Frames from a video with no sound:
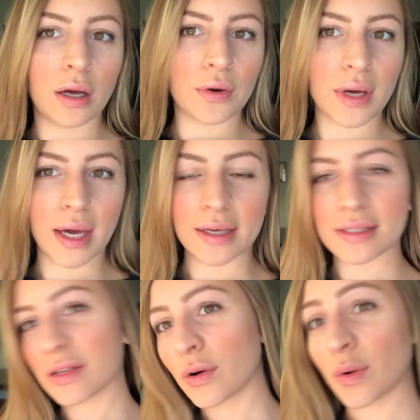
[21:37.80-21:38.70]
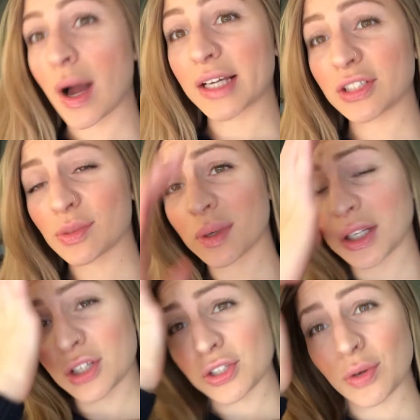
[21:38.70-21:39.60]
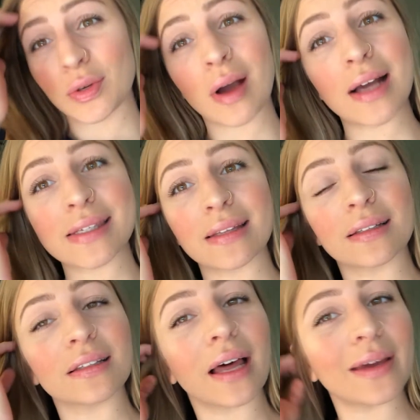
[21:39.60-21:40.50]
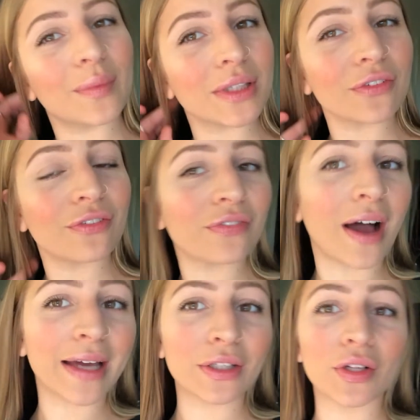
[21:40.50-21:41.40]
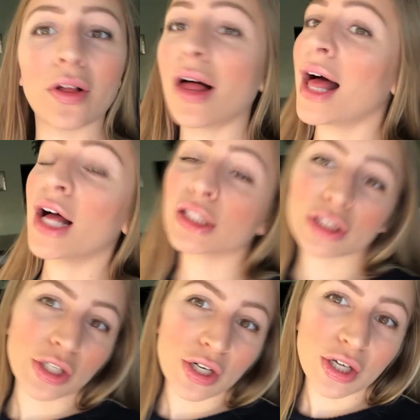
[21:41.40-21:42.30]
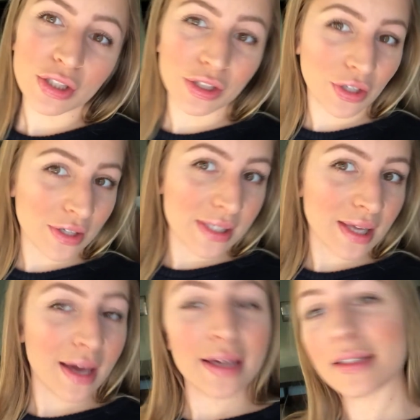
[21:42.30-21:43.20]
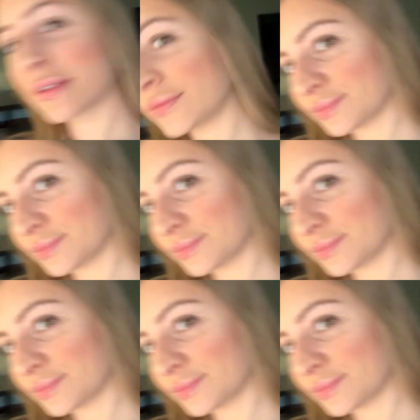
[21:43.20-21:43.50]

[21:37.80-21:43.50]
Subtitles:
Okay, so I just wanted to show you guys in the light what the final look looks like.